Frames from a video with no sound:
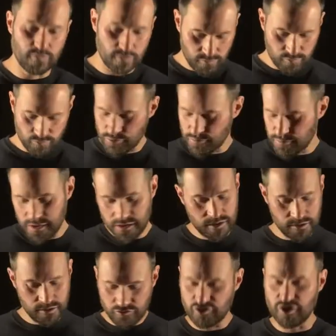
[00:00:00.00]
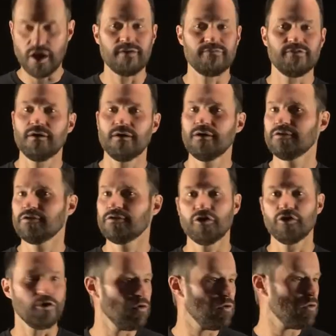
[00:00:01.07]
Ruby and Java and
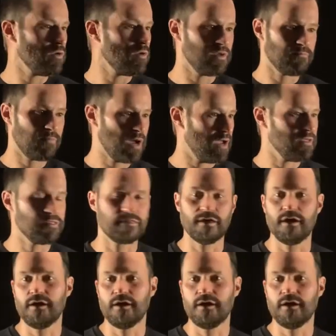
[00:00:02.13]
Go and Python